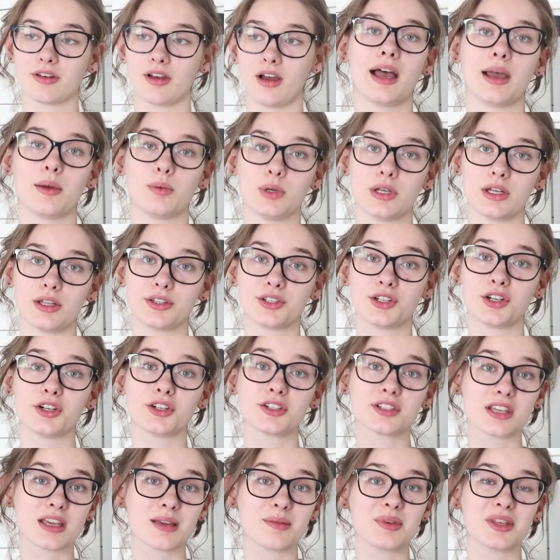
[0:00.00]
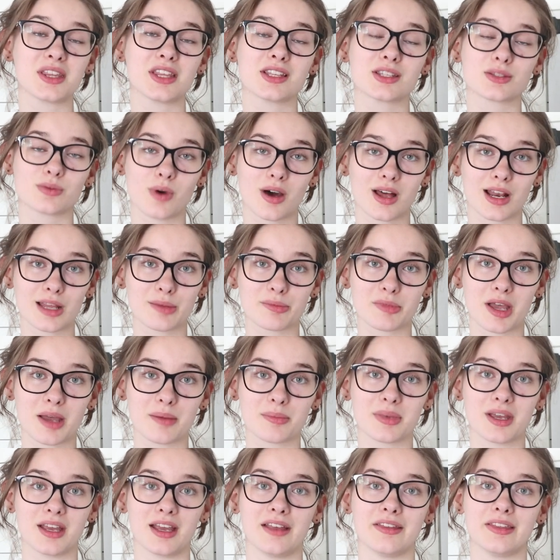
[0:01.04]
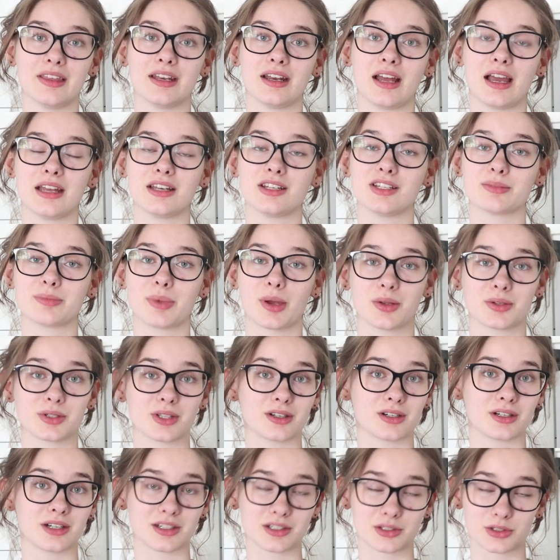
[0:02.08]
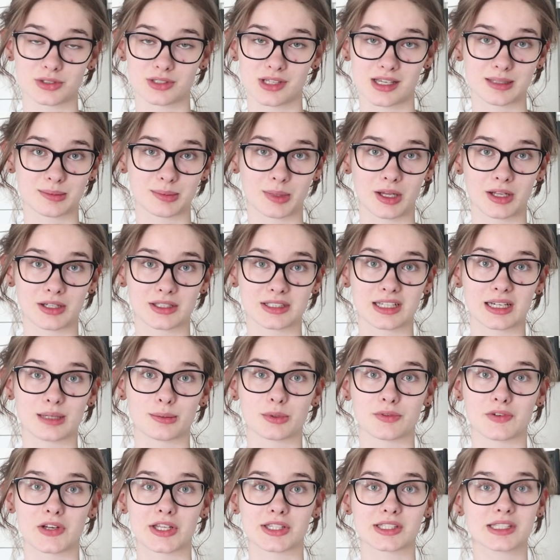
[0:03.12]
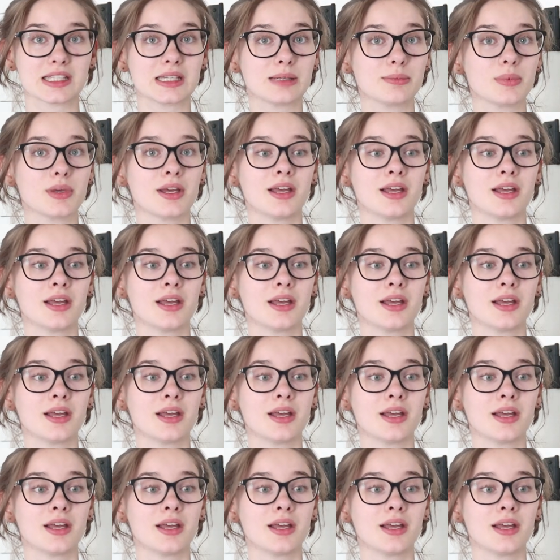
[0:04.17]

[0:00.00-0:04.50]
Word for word: I will nurse him and then swaddle him up and then I just bounce on our exercise ball to get him to fall asleep.